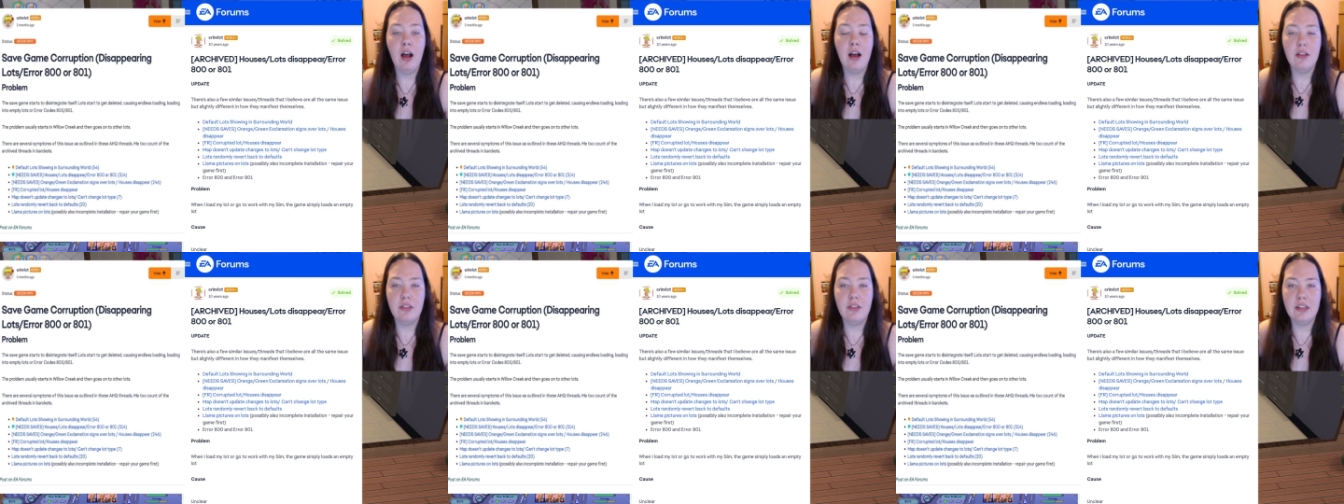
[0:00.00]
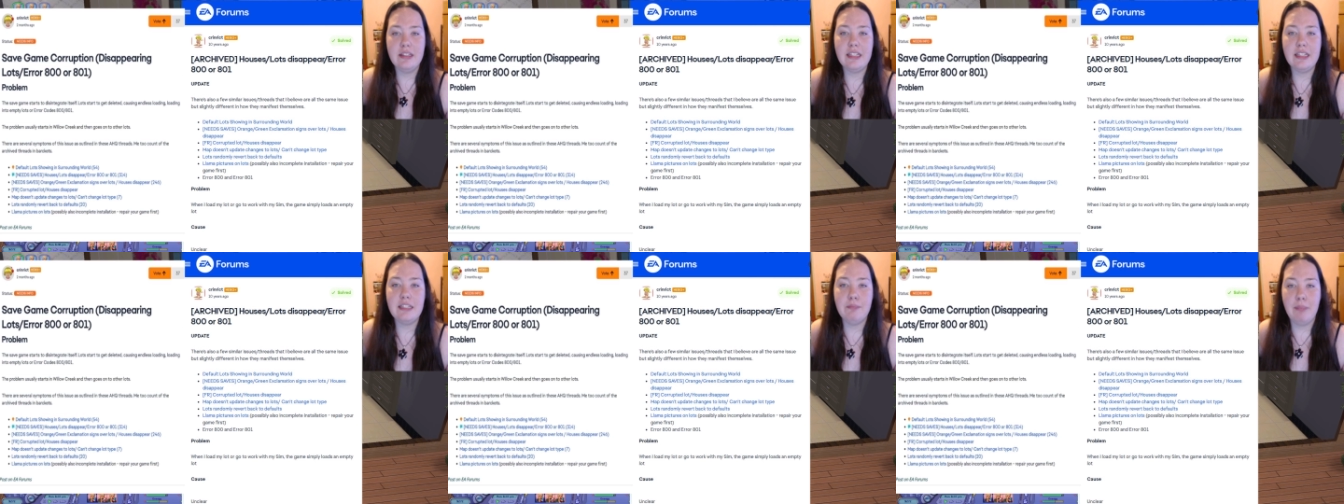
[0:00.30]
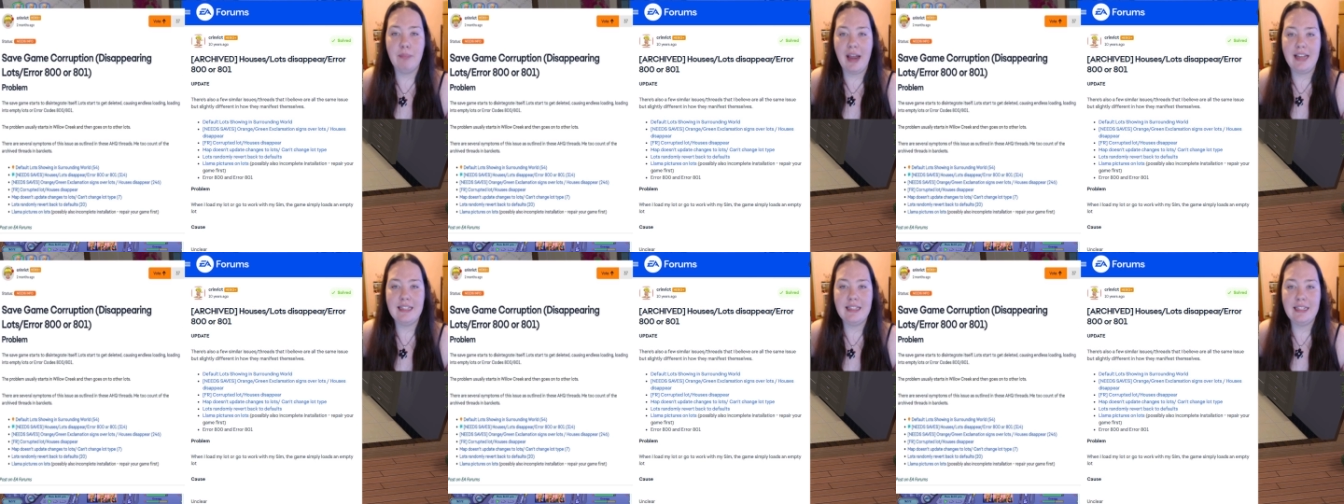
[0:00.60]
this is
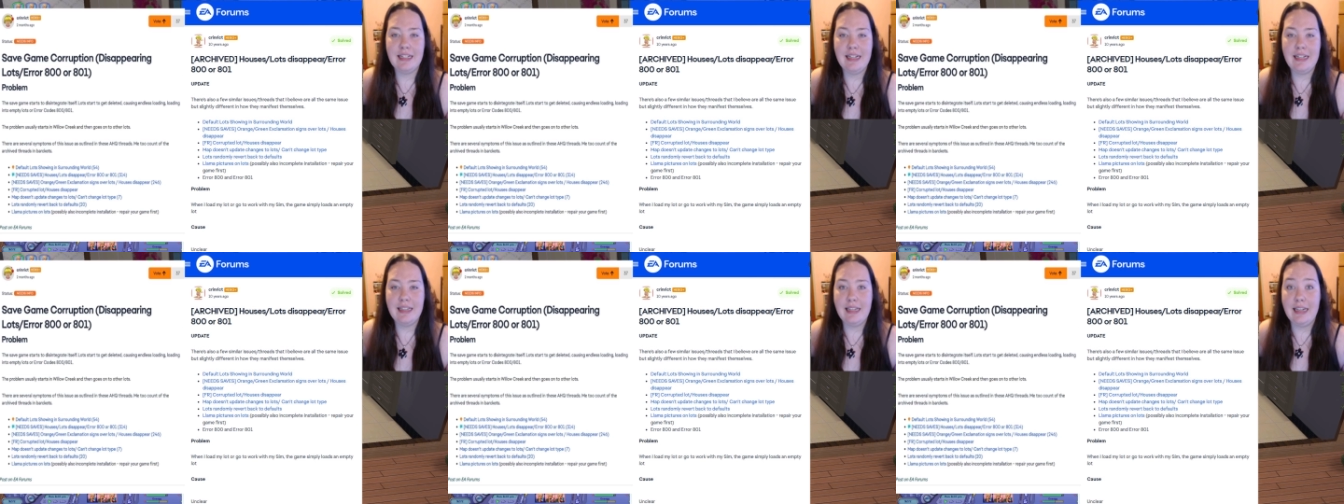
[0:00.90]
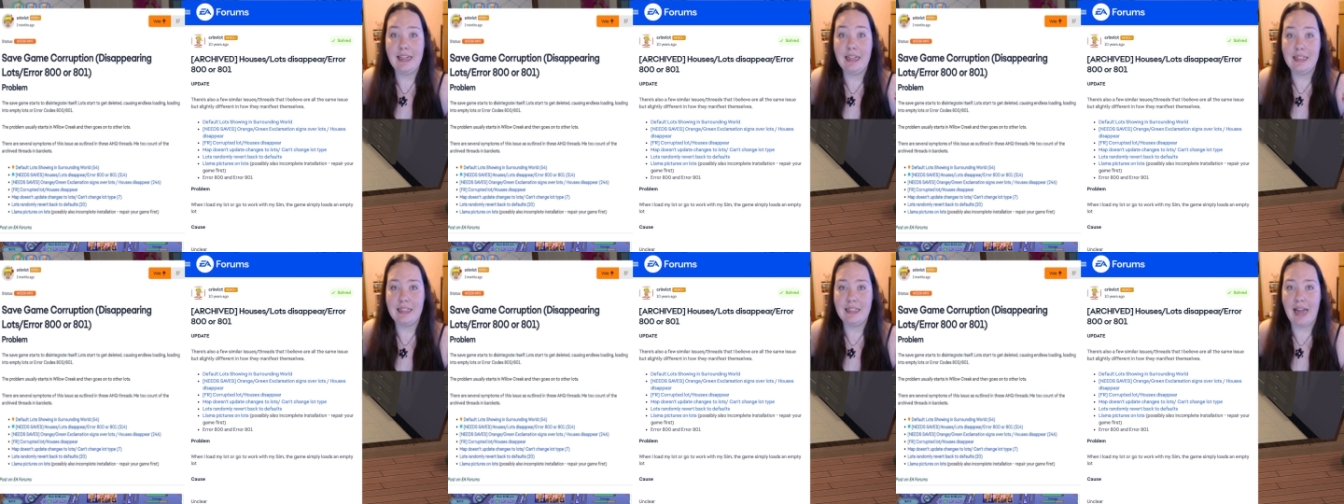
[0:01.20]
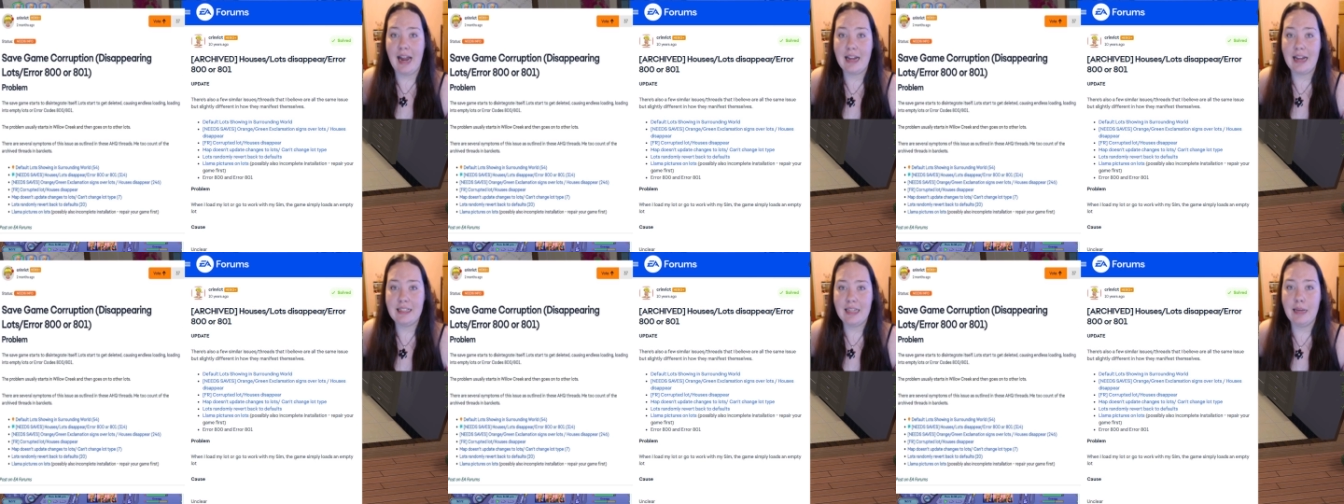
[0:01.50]
basically the
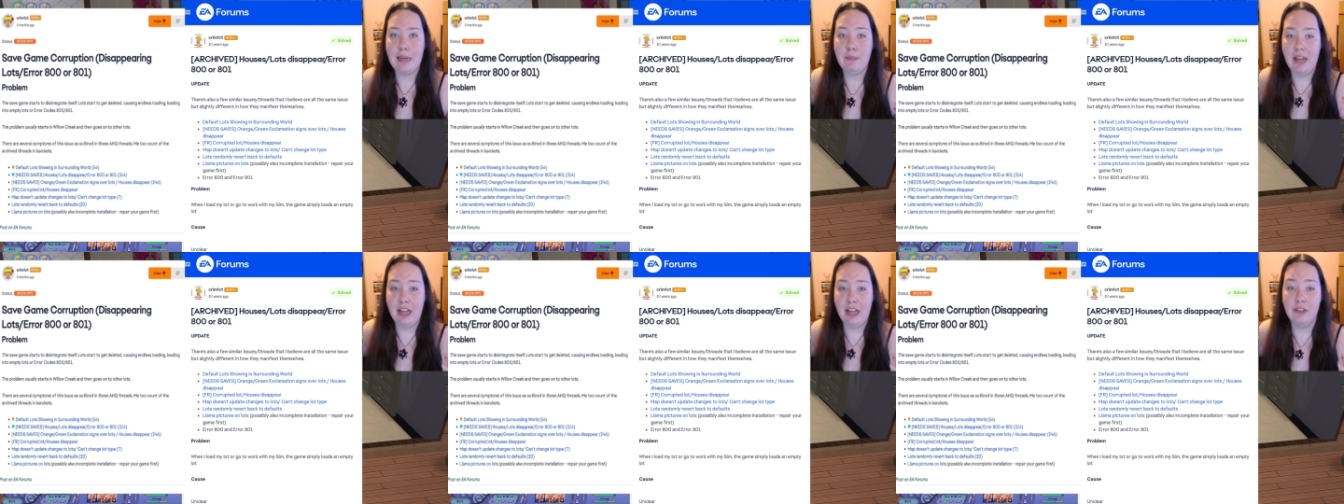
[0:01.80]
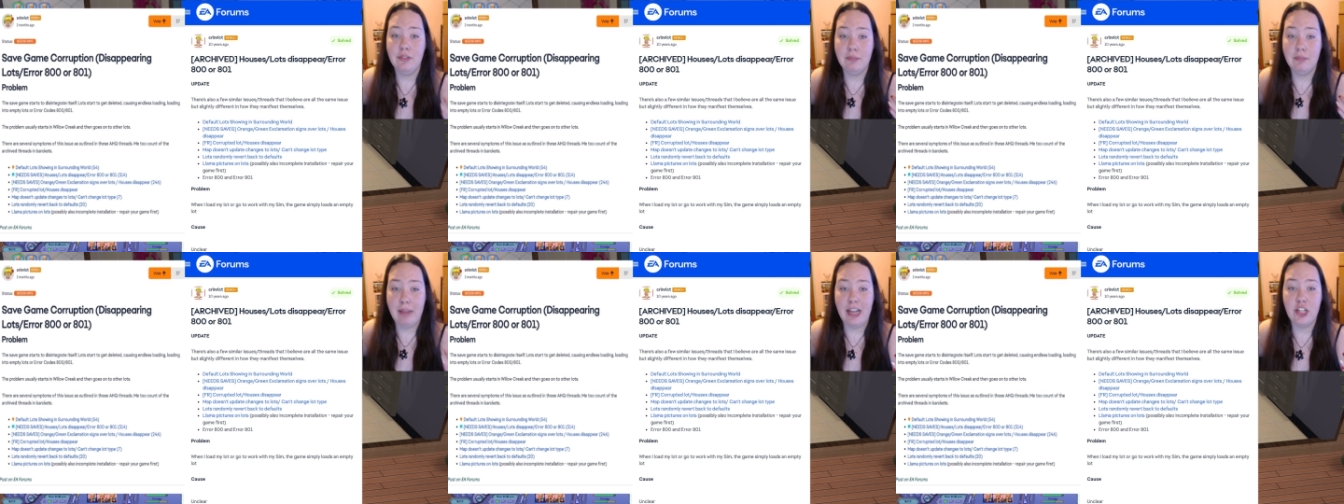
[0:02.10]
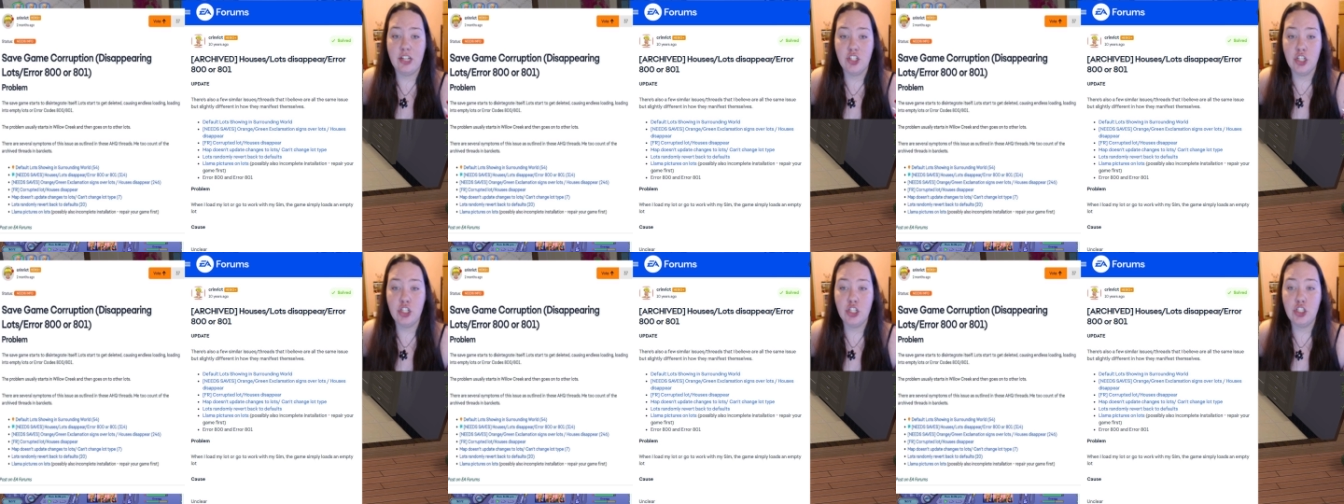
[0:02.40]
exact same
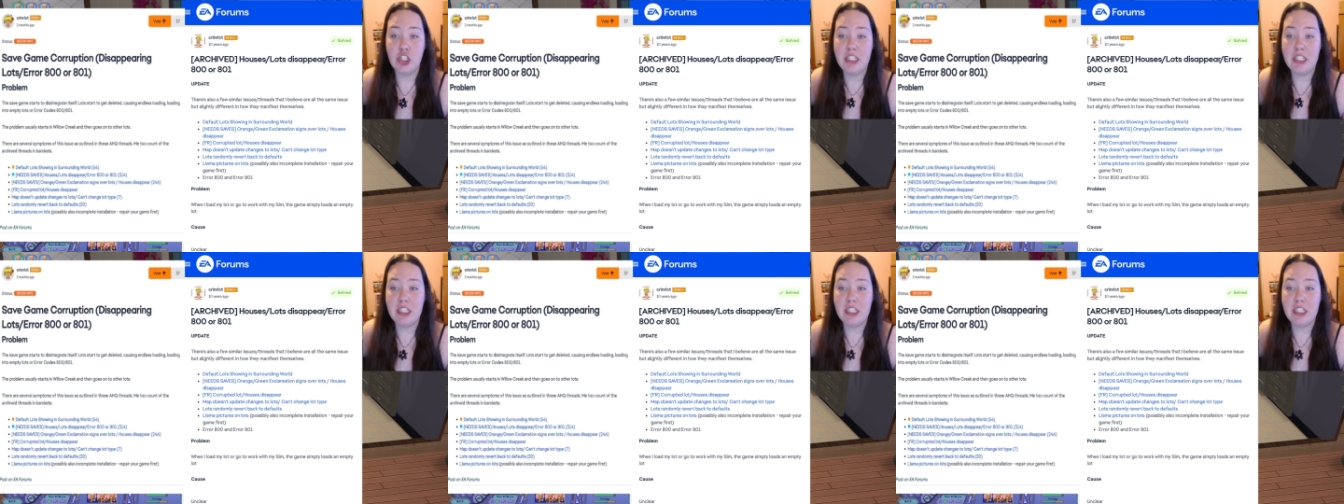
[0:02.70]
information,